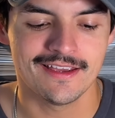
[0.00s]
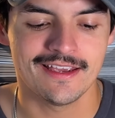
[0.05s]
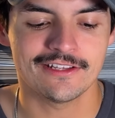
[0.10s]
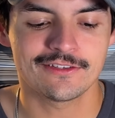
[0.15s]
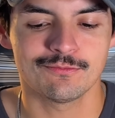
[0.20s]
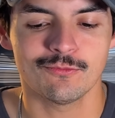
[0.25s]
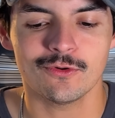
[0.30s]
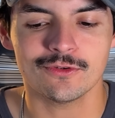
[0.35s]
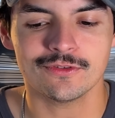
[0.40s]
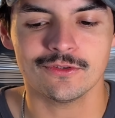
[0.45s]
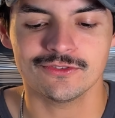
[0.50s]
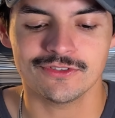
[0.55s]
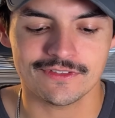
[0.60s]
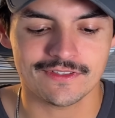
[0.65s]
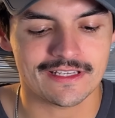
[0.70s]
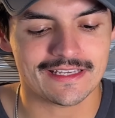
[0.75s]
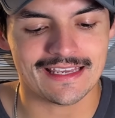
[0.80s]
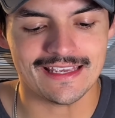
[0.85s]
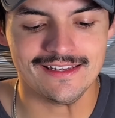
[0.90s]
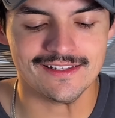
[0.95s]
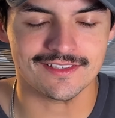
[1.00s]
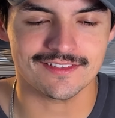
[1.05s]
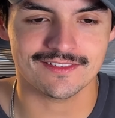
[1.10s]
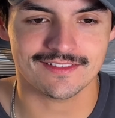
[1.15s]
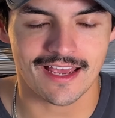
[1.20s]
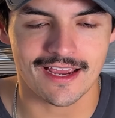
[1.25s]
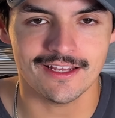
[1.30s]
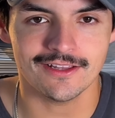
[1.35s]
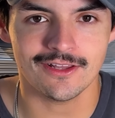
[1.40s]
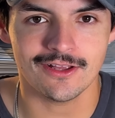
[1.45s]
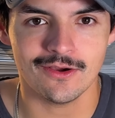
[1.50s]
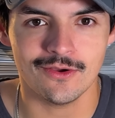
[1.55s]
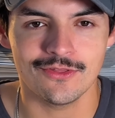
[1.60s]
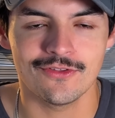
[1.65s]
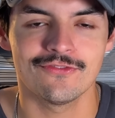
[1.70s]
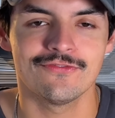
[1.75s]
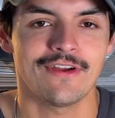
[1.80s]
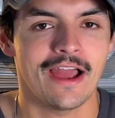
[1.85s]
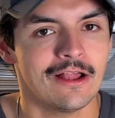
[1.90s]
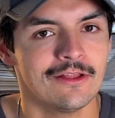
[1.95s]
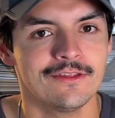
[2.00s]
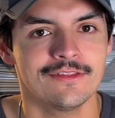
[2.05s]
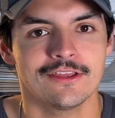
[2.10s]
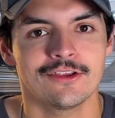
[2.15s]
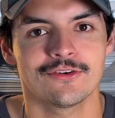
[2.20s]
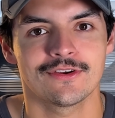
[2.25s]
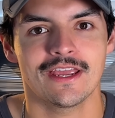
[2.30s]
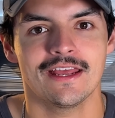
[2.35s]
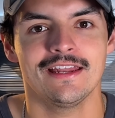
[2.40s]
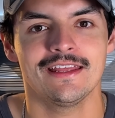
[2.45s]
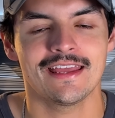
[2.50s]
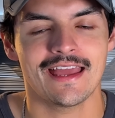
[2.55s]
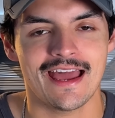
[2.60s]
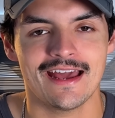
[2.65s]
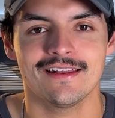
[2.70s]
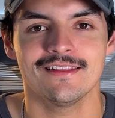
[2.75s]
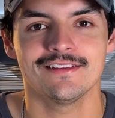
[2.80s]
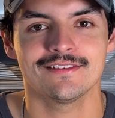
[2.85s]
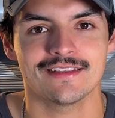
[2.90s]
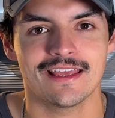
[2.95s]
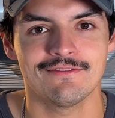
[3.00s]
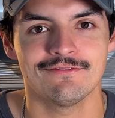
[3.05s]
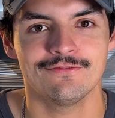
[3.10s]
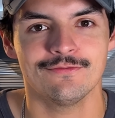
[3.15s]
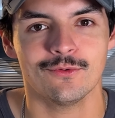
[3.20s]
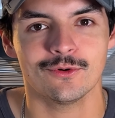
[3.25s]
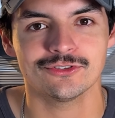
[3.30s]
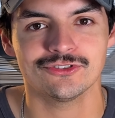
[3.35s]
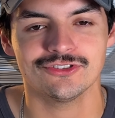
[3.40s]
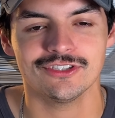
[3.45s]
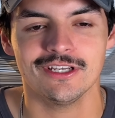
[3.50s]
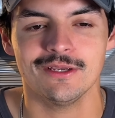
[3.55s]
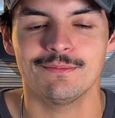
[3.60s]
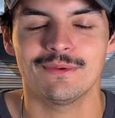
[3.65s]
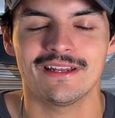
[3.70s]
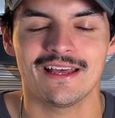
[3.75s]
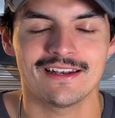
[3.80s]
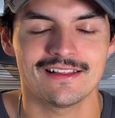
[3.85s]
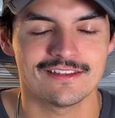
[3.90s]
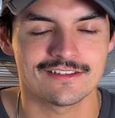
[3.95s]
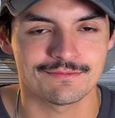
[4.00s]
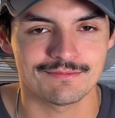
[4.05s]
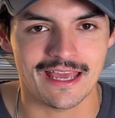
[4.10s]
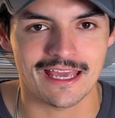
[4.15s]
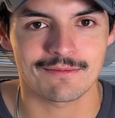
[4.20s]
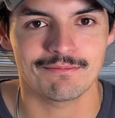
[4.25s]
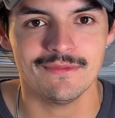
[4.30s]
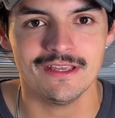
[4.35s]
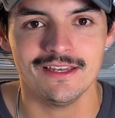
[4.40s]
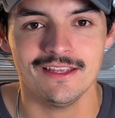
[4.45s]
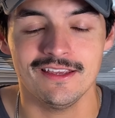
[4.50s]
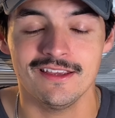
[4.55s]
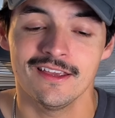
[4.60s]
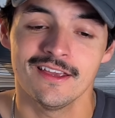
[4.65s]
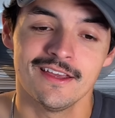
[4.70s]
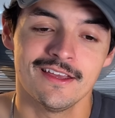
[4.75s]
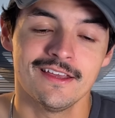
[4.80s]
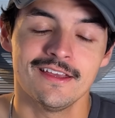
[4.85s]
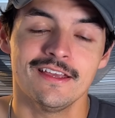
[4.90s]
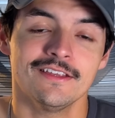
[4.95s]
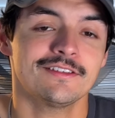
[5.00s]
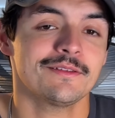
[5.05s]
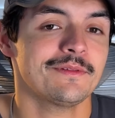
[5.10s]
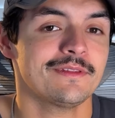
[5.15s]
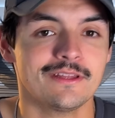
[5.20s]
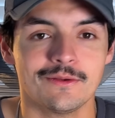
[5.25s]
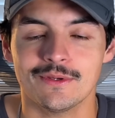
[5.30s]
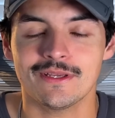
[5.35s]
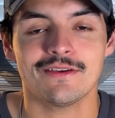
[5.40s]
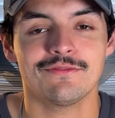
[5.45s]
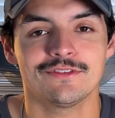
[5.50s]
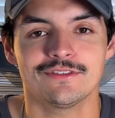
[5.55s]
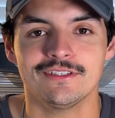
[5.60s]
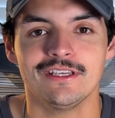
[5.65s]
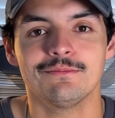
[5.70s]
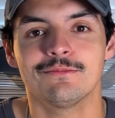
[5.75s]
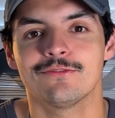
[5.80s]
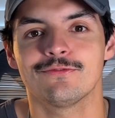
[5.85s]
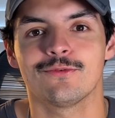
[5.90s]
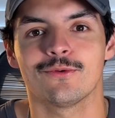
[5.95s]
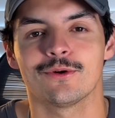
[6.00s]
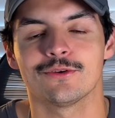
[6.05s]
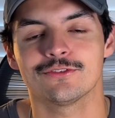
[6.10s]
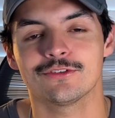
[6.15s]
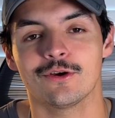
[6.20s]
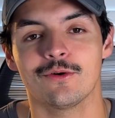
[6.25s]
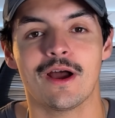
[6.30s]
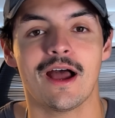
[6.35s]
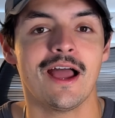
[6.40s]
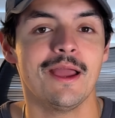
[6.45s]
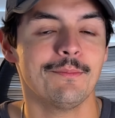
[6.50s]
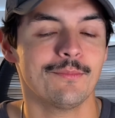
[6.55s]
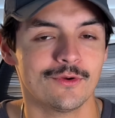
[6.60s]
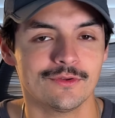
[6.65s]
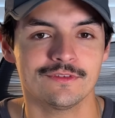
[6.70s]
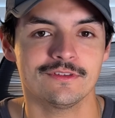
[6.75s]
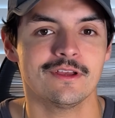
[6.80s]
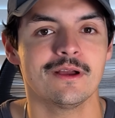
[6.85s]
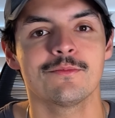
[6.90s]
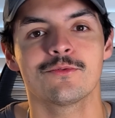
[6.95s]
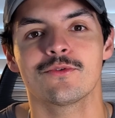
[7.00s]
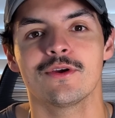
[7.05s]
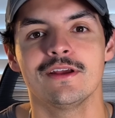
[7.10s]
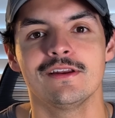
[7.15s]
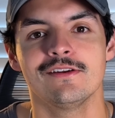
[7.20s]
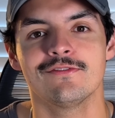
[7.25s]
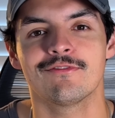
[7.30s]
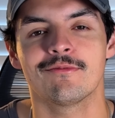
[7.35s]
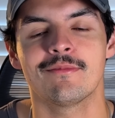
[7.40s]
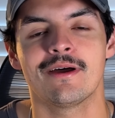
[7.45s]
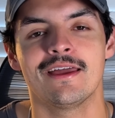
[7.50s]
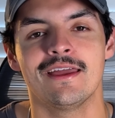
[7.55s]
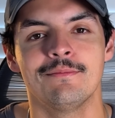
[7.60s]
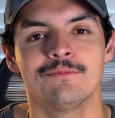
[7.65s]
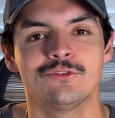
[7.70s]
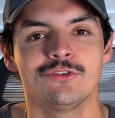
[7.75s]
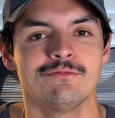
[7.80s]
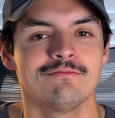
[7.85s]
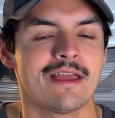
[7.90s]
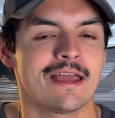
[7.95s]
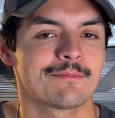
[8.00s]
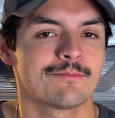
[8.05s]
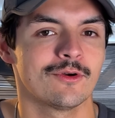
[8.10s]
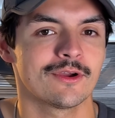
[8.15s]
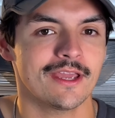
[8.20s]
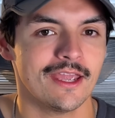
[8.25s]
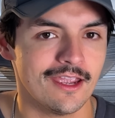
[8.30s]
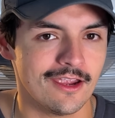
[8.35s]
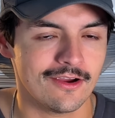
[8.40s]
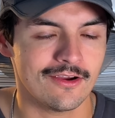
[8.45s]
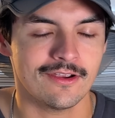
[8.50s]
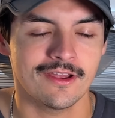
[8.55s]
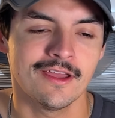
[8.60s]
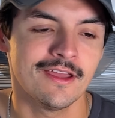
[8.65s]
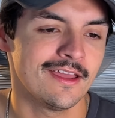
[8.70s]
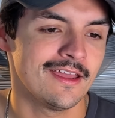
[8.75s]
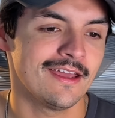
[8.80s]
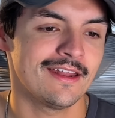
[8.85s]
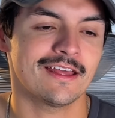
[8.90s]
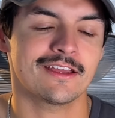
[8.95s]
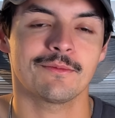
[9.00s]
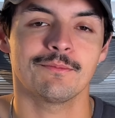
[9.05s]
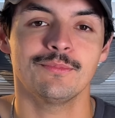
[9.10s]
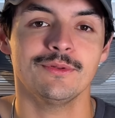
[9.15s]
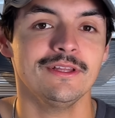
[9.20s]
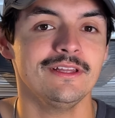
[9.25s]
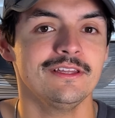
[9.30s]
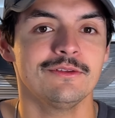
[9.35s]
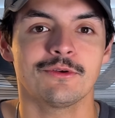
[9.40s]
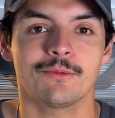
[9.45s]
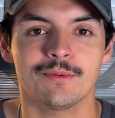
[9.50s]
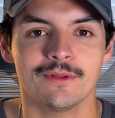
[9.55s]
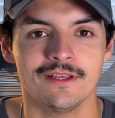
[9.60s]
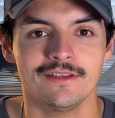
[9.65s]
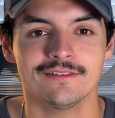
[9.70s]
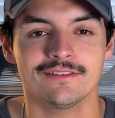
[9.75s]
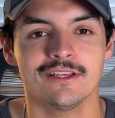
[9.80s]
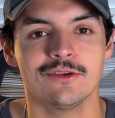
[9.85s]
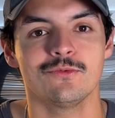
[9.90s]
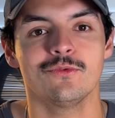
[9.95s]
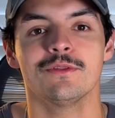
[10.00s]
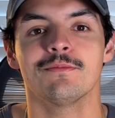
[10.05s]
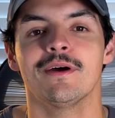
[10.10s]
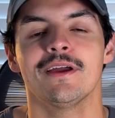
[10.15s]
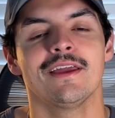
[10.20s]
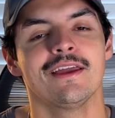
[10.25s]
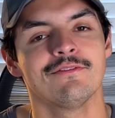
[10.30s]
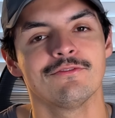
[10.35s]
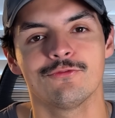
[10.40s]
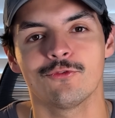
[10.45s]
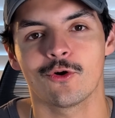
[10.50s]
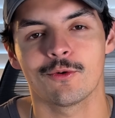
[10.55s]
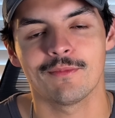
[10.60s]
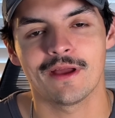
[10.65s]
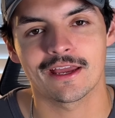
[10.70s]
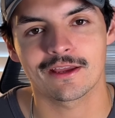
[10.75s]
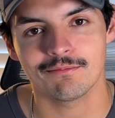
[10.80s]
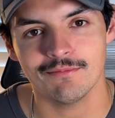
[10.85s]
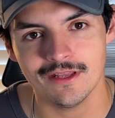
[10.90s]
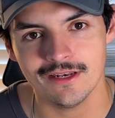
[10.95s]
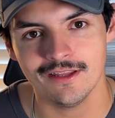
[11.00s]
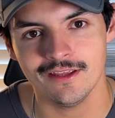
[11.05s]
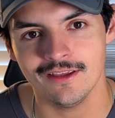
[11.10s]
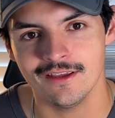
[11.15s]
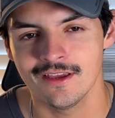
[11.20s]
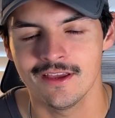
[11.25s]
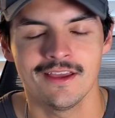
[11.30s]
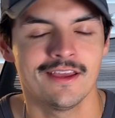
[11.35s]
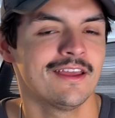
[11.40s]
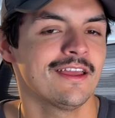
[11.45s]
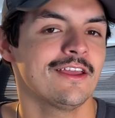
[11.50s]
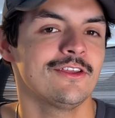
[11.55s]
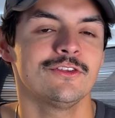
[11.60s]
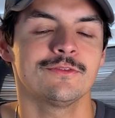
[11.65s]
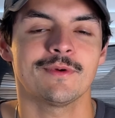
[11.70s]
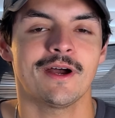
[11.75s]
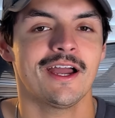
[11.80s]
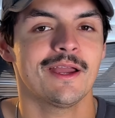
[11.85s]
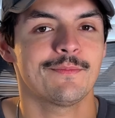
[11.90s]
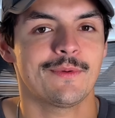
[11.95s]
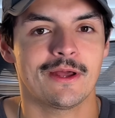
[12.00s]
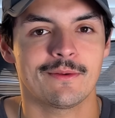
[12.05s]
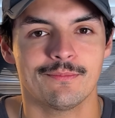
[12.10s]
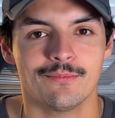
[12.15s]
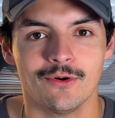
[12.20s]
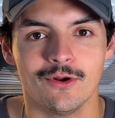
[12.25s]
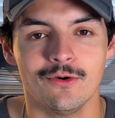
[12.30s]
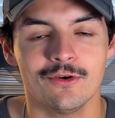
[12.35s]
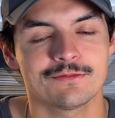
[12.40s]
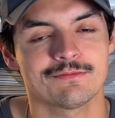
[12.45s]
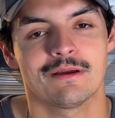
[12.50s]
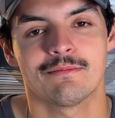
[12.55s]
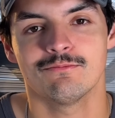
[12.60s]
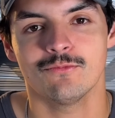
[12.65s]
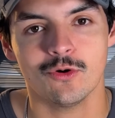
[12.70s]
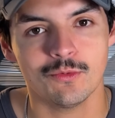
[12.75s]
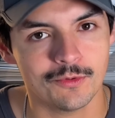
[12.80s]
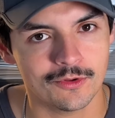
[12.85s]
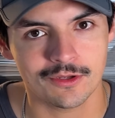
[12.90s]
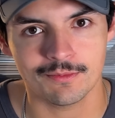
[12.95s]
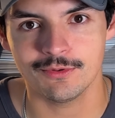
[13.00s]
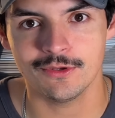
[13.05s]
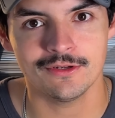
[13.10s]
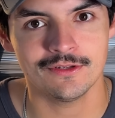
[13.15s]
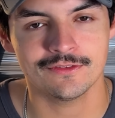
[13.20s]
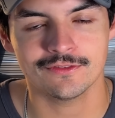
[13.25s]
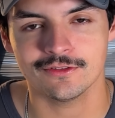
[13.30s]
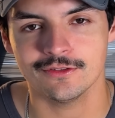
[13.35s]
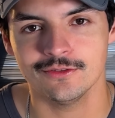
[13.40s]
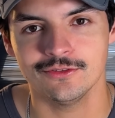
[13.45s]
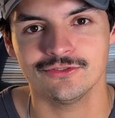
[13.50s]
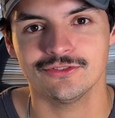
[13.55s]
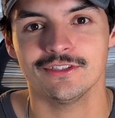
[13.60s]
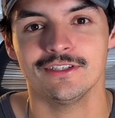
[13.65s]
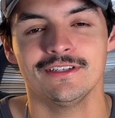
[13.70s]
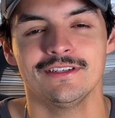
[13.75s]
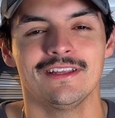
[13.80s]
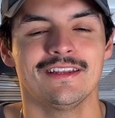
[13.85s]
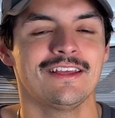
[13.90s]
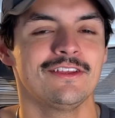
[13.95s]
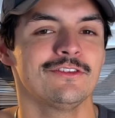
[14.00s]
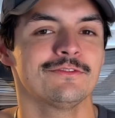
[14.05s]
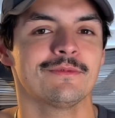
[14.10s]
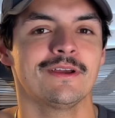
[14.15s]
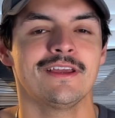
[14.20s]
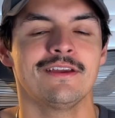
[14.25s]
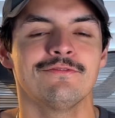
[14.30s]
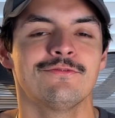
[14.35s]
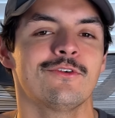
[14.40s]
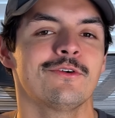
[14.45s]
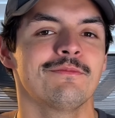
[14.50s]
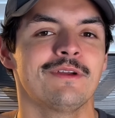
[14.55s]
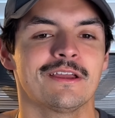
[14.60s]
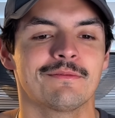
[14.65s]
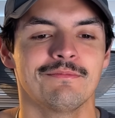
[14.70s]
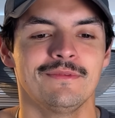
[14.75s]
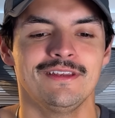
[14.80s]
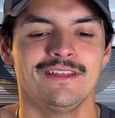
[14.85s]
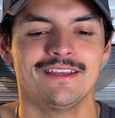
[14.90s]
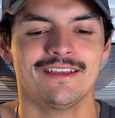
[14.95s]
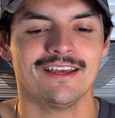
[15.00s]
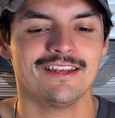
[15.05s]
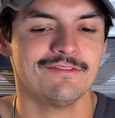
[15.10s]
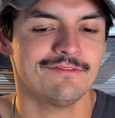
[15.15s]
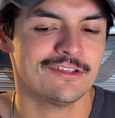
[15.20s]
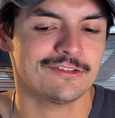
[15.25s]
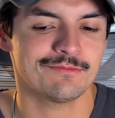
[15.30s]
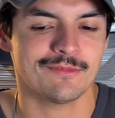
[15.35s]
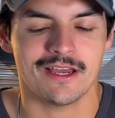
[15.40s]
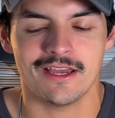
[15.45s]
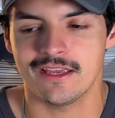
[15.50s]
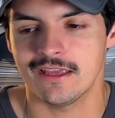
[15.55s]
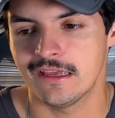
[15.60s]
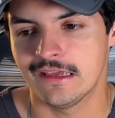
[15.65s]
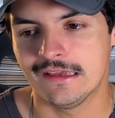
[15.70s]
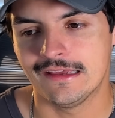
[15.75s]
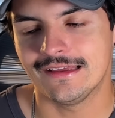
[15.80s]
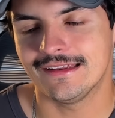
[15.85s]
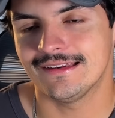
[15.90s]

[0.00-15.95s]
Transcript: It's more so just like in a silo, the value that you're getting out of this M four chip and out of this Mac Mini is something that we haven't seen before. So I personally upgraded from my M two MacBook Air and I completely replaced it with my M four Mac Mini. I use my iPad Pro as my mobile computing solution and I use my M four Mac Mini kind of as my